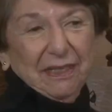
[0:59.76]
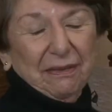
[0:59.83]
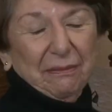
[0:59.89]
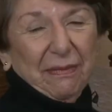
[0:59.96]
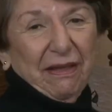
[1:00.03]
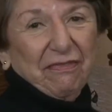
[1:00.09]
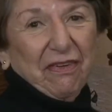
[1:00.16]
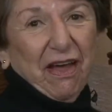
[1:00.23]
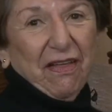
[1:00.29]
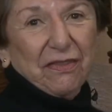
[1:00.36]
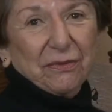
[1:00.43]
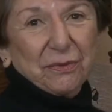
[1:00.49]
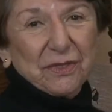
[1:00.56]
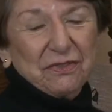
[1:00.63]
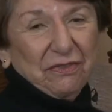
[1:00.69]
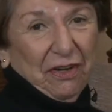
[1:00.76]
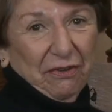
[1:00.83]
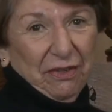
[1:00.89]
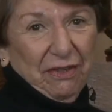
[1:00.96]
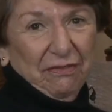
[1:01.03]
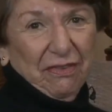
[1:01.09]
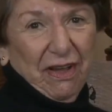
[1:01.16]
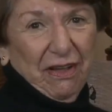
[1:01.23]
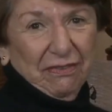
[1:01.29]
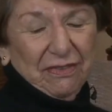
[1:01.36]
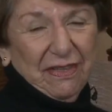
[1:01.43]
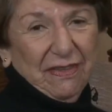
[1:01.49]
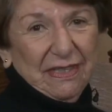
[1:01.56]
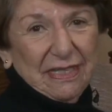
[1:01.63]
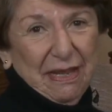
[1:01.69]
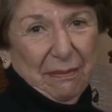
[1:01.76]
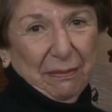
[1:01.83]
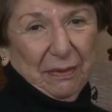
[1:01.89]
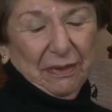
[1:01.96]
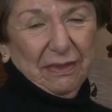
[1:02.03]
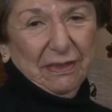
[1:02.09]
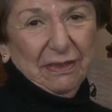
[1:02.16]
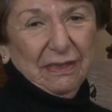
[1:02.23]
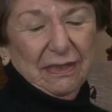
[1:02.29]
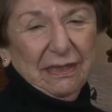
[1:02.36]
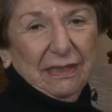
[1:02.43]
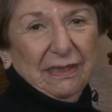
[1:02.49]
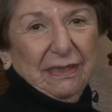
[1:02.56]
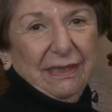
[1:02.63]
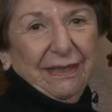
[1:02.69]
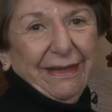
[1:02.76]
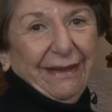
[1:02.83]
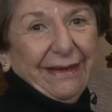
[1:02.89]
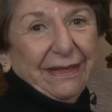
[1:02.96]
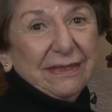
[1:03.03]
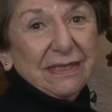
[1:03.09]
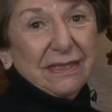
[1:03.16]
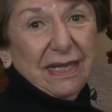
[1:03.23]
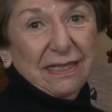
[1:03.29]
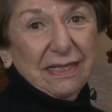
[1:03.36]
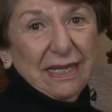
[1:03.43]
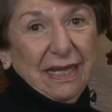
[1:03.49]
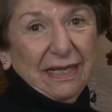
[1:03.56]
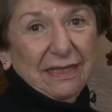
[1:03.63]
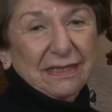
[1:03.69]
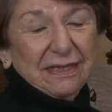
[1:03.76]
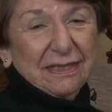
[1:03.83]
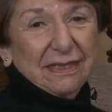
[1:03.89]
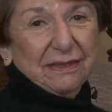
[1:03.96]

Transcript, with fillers: My father was very involved in the temple, and on Sundays